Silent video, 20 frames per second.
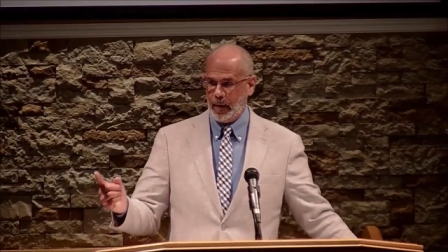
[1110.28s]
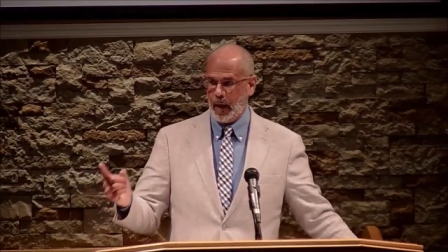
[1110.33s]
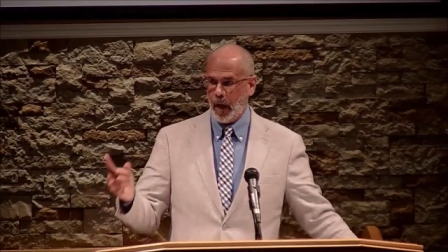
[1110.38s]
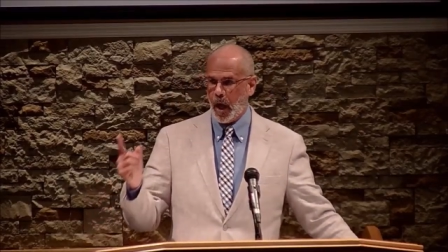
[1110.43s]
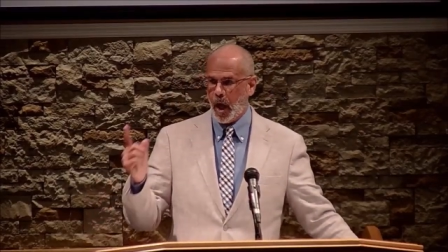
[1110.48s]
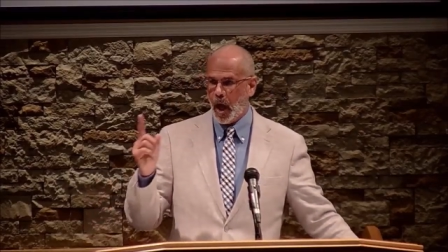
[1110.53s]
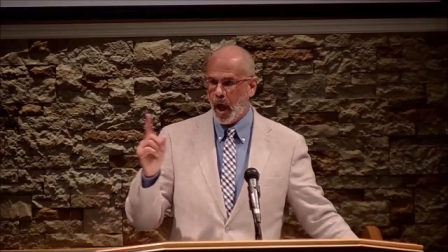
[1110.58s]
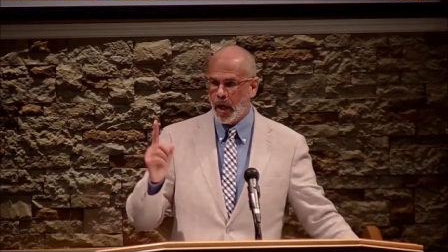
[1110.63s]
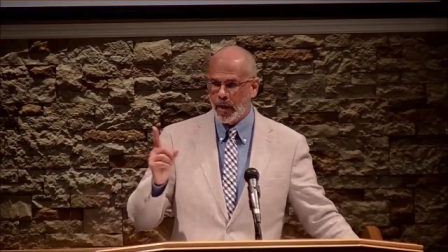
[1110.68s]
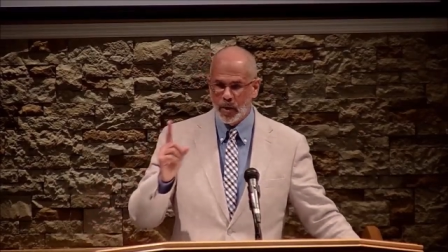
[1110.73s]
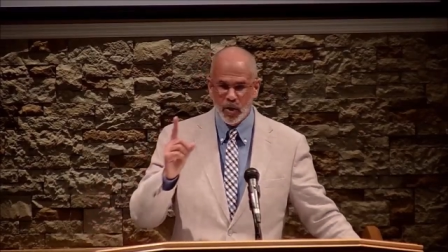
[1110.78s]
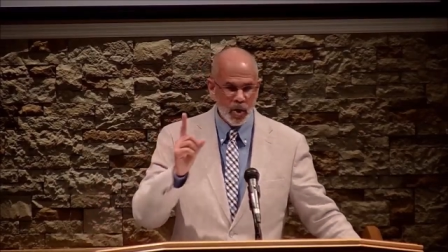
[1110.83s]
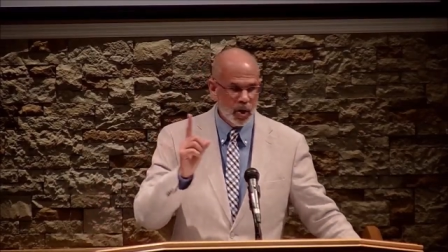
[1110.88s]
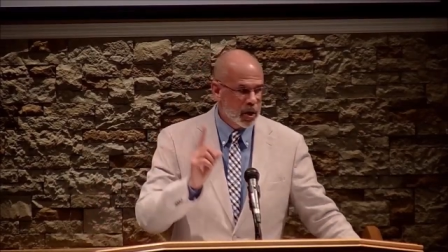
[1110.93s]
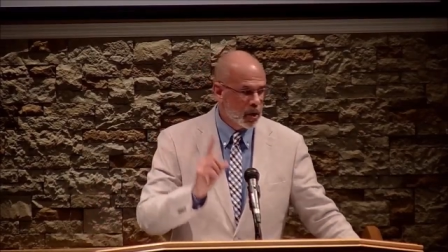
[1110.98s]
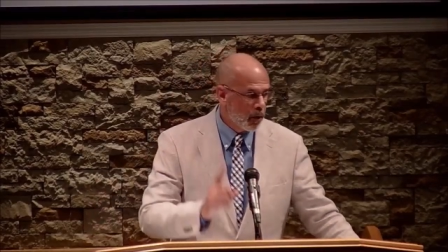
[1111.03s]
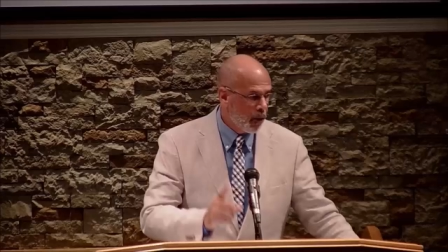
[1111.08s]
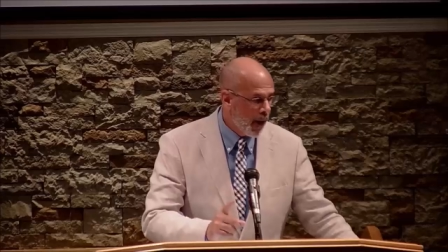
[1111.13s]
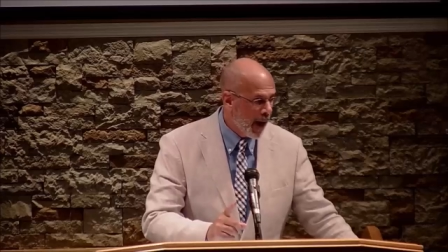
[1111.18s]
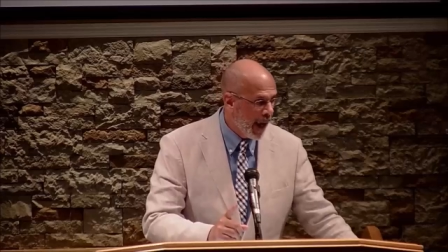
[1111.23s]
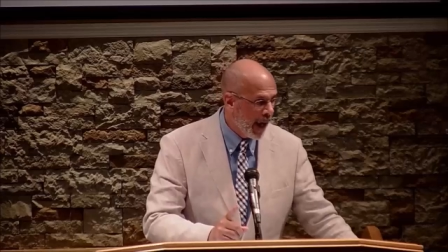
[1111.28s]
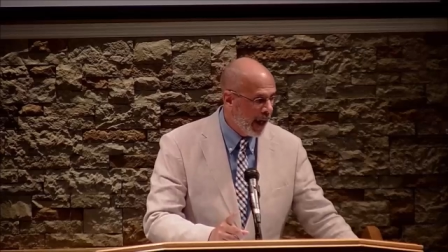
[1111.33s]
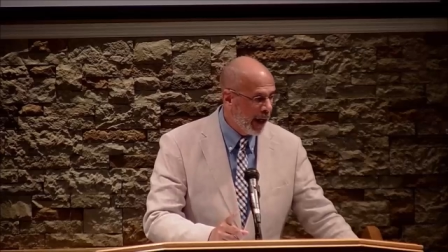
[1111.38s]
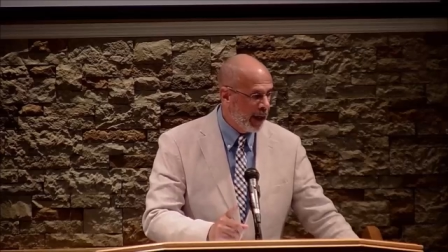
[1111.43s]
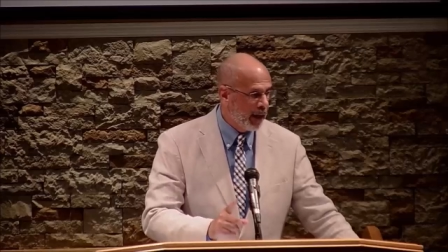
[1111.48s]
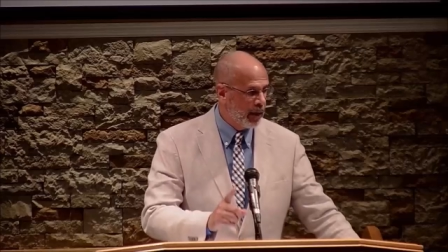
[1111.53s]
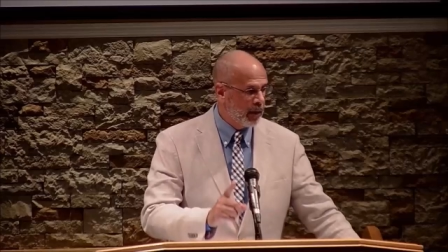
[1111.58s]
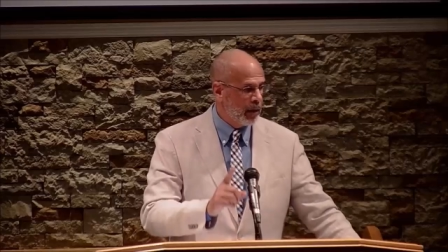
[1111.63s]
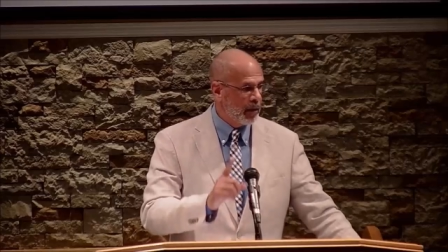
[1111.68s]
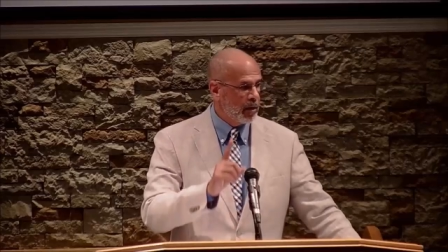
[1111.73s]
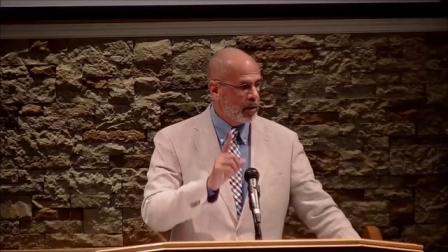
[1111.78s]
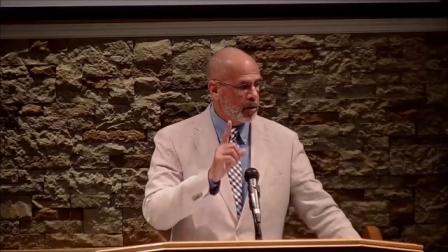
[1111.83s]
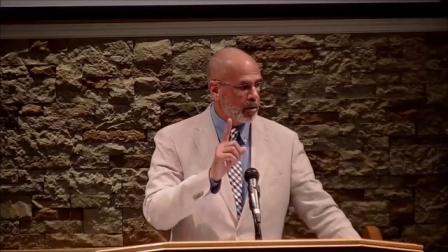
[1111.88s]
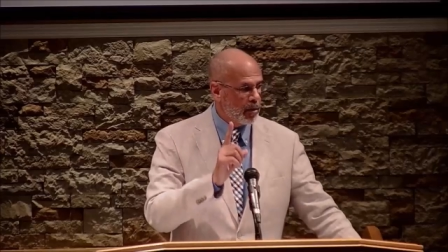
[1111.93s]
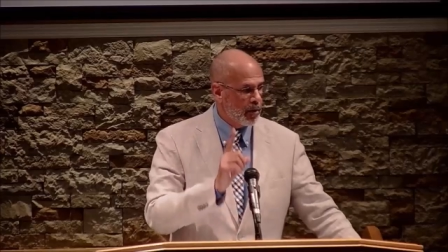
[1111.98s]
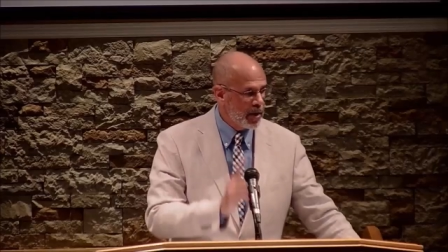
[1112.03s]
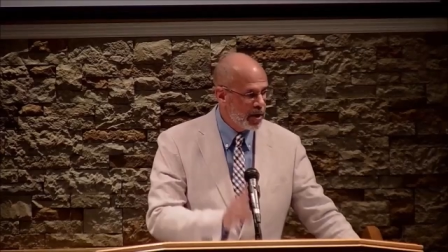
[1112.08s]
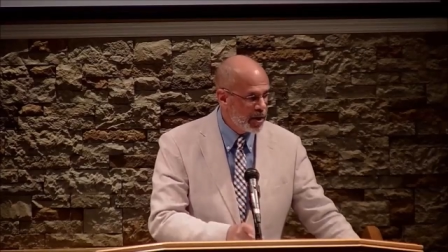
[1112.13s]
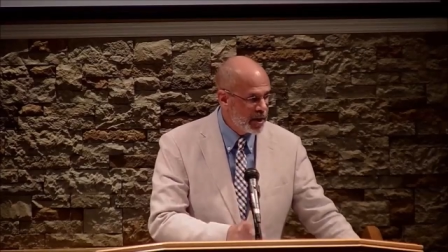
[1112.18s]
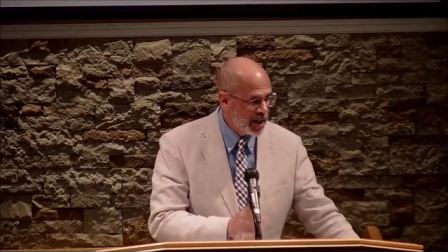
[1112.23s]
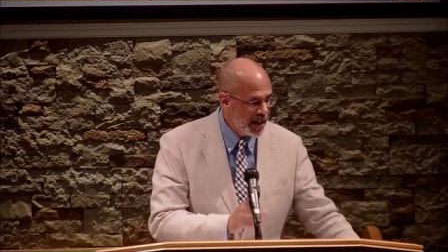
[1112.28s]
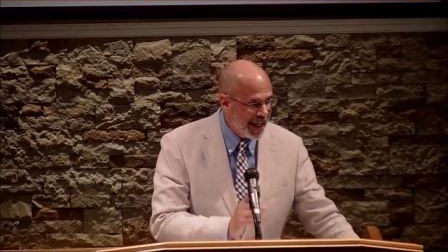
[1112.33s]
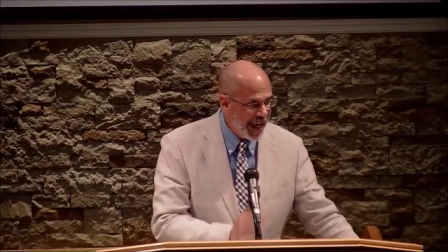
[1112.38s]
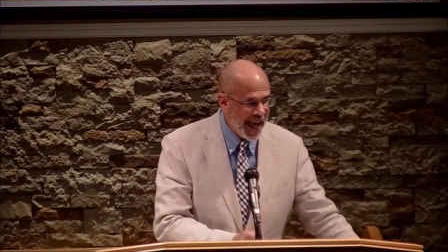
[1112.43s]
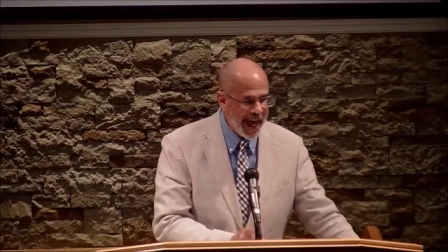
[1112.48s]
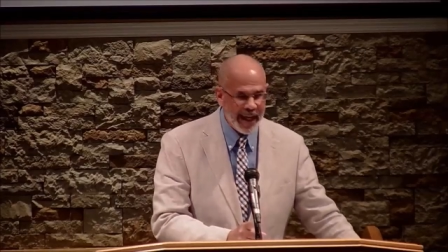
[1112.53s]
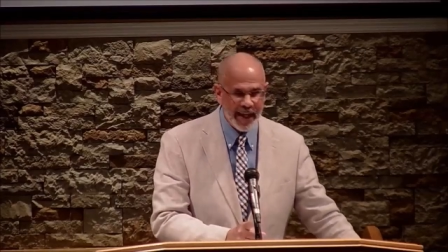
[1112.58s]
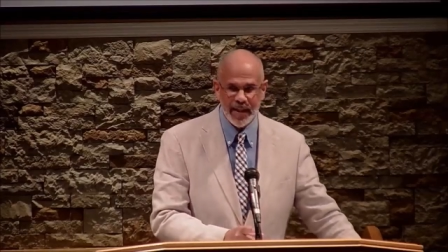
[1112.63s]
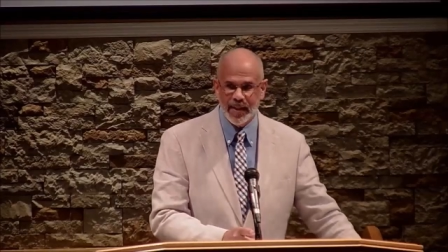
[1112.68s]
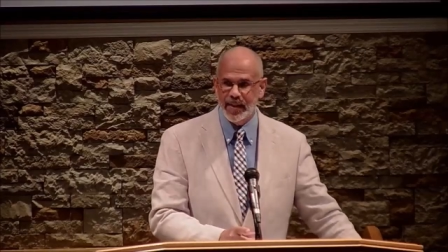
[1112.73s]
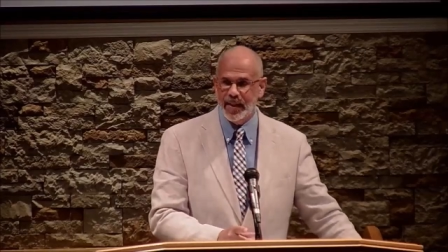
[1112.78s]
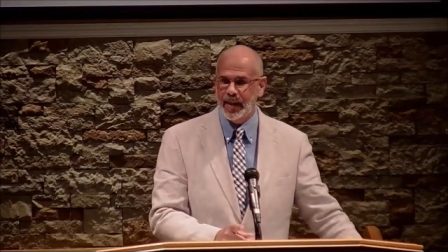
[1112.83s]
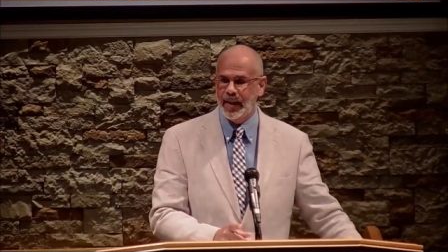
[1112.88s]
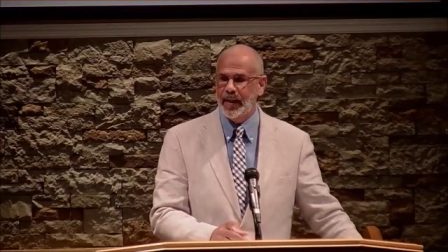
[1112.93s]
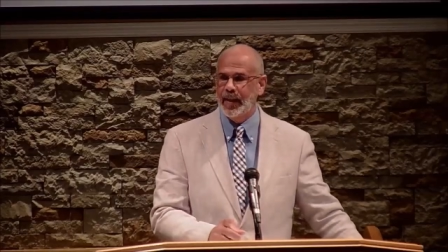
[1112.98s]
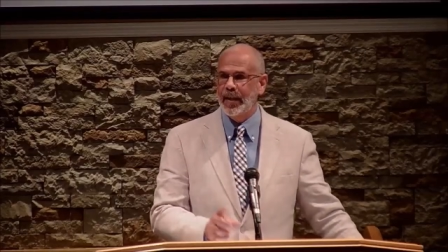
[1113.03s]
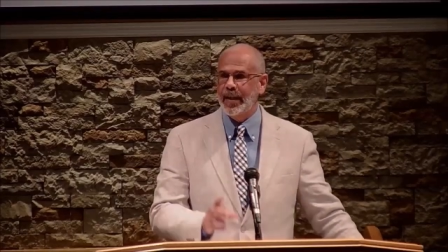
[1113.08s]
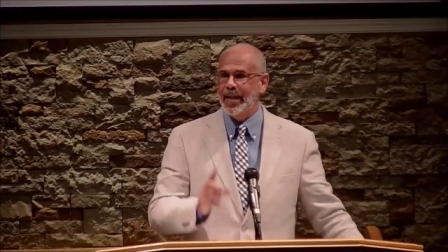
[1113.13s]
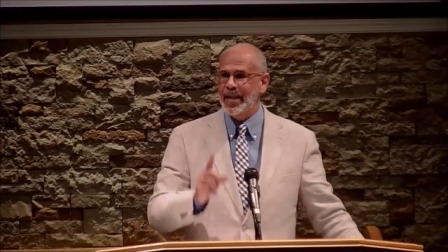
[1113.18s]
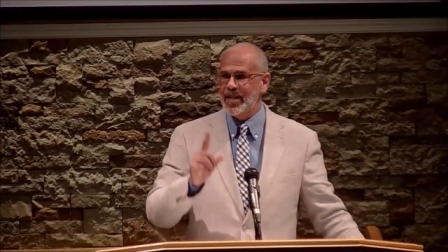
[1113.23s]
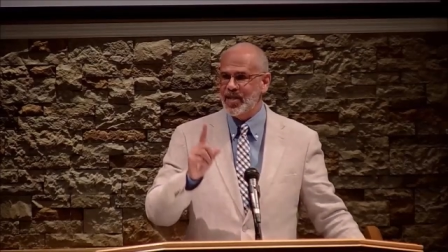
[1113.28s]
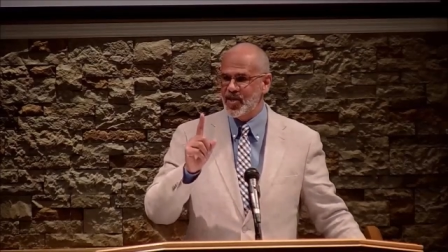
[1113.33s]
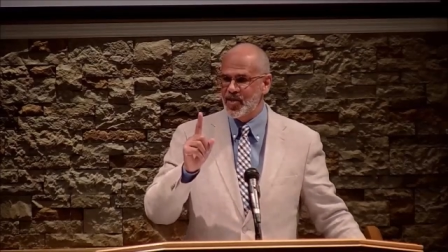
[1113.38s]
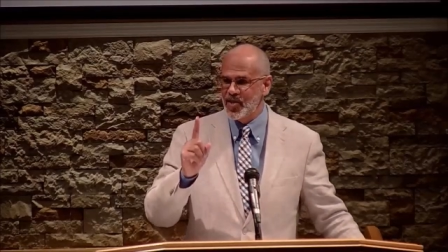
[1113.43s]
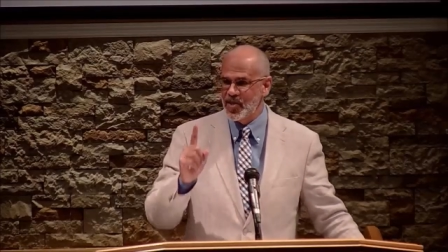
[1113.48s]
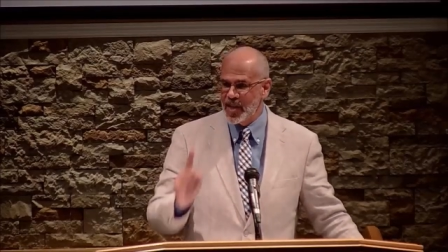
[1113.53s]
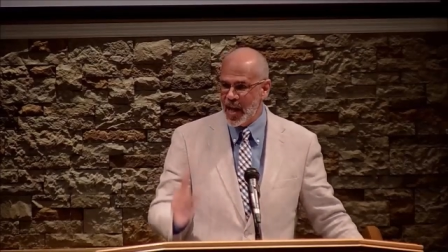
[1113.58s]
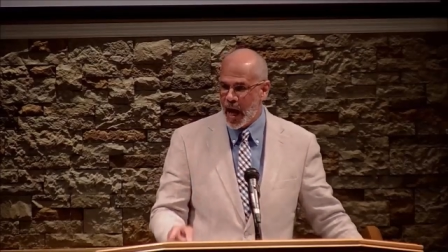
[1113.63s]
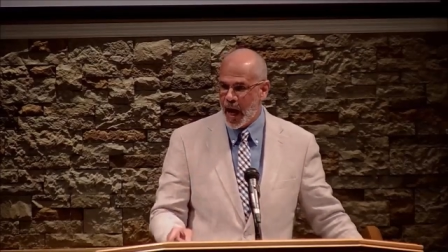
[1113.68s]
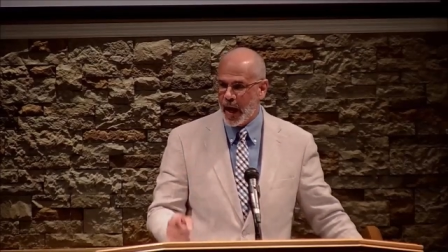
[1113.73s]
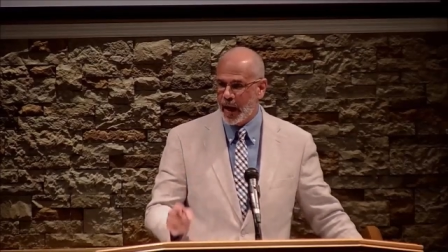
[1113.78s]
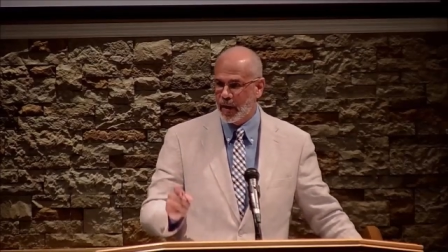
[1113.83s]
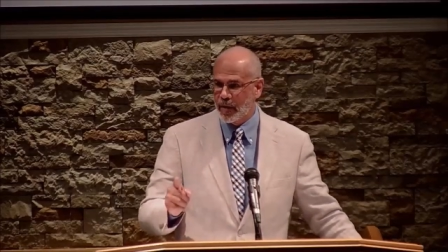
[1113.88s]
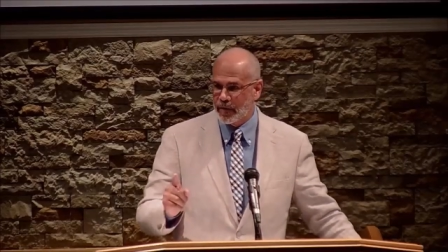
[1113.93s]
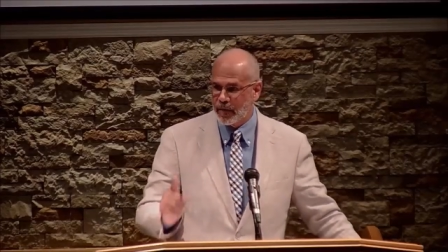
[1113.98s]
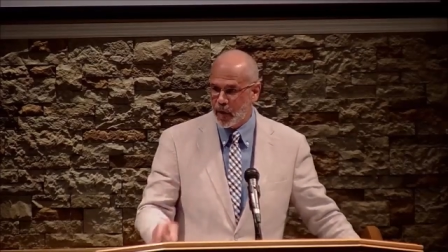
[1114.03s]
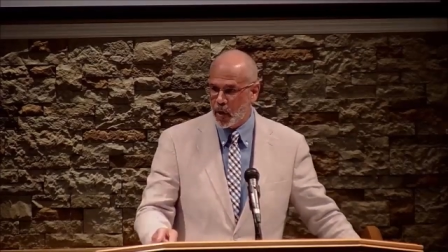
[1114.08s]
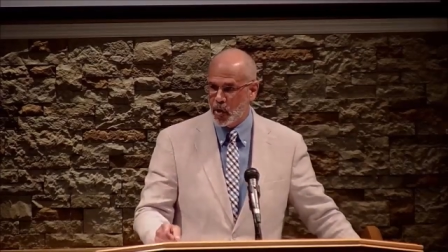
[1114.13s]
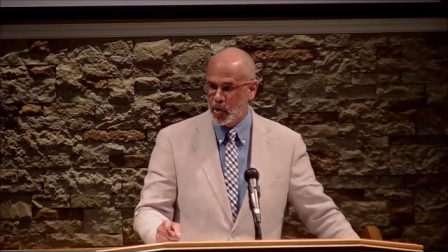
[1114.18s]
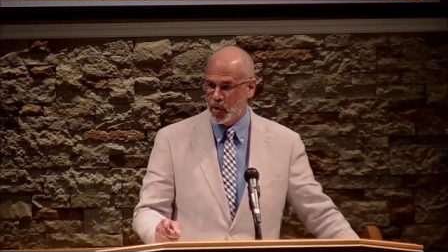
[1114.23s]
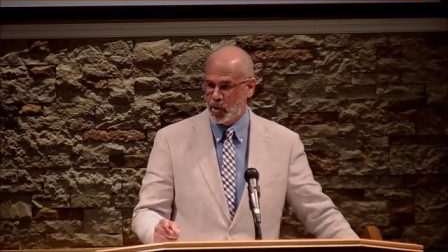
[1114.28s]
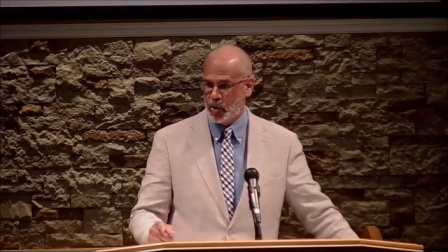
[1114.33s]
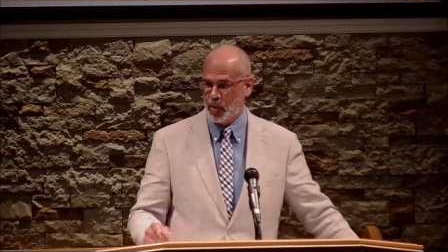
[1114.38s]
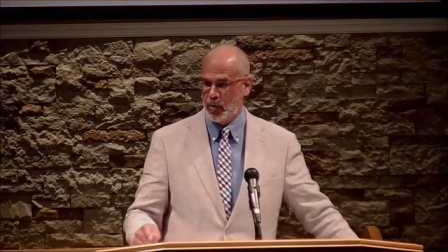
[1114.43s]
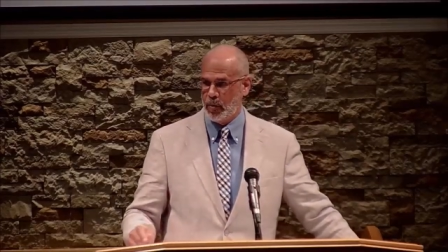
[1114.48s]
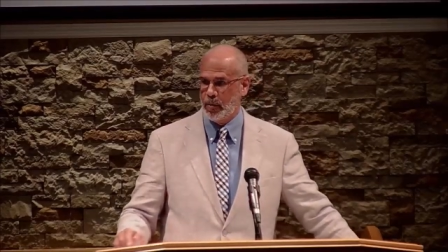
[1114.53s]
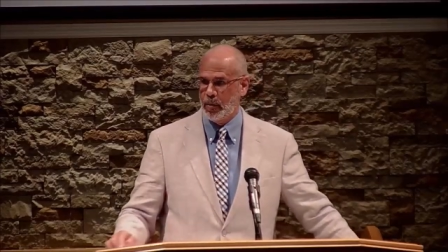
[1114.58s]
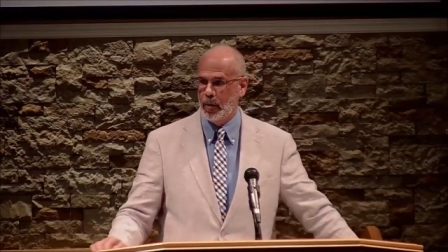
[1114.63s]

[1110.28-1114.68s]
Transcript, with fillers: untrained Christianity is not a virtue.